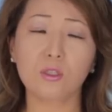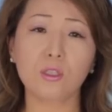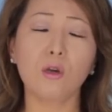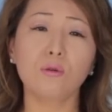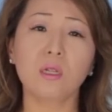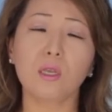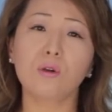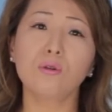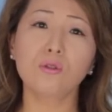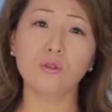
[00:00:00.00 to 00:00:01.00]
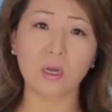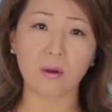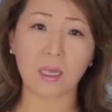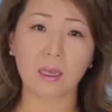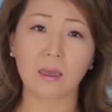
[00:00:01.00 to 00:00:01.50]
it's totally
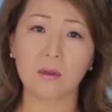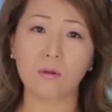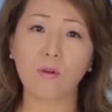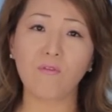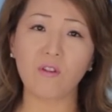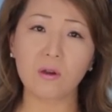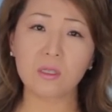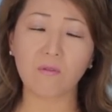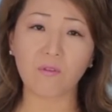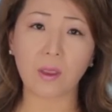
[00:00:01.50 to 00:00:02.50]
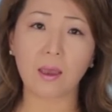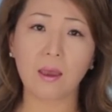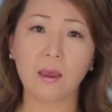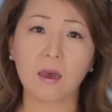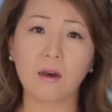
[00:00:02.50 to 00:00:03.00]
contrary to the philosophy
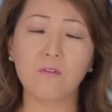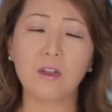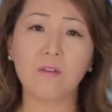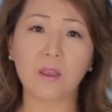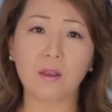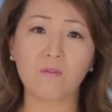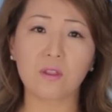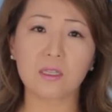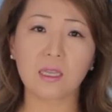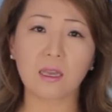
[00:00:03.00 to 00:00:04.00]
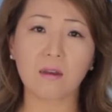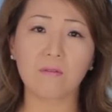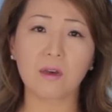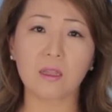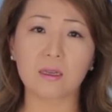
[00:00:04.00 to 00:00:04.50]
of living for the sake
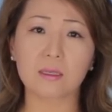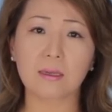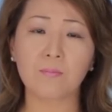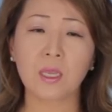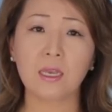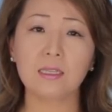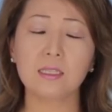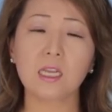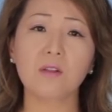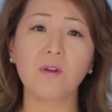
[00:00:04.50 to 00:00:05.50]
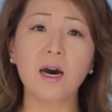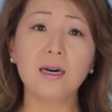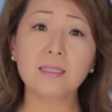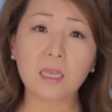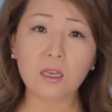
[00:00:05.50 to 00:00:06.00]
of others. Instead of
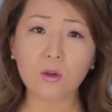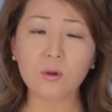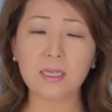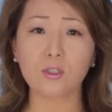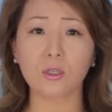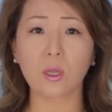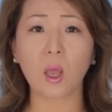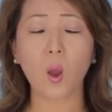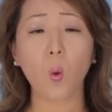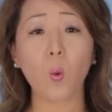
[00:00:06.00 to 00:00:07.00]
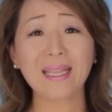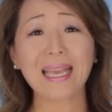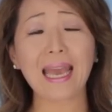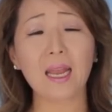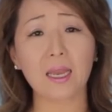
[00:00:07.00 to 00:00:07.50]
asking the question, what
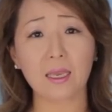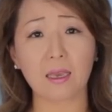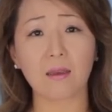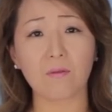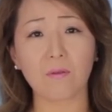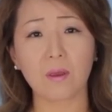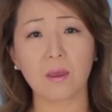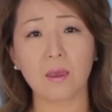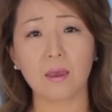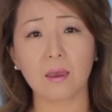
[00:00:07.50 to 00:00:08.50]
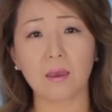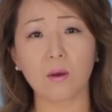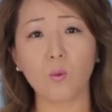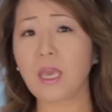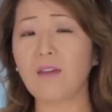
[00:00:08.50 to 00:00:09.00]
can I give?
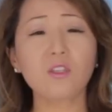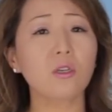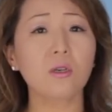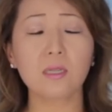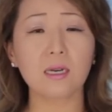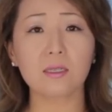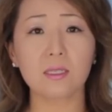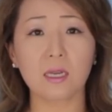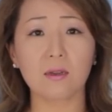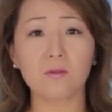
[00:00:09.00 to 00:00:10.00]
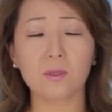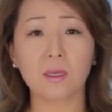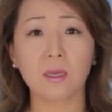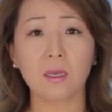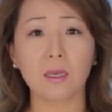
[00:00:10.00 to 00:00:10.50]
We have turned ourselves
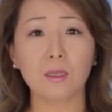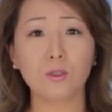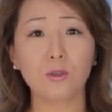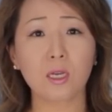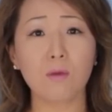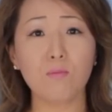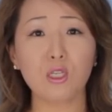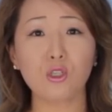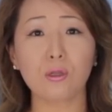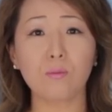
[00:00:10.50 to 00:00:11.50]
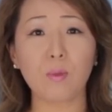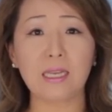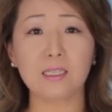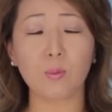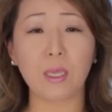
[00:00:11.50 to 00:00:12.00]
into
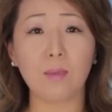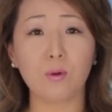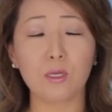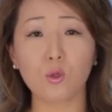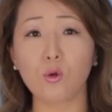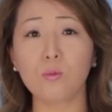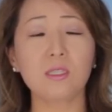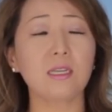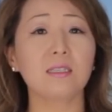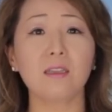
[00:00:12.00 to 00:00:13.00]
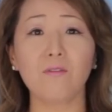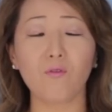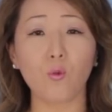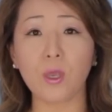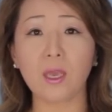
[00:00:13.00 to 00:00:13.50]
commission-based people. It's almost as if
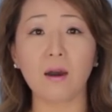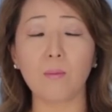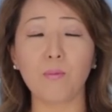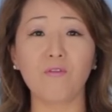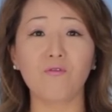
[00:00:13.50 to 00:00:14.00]
we are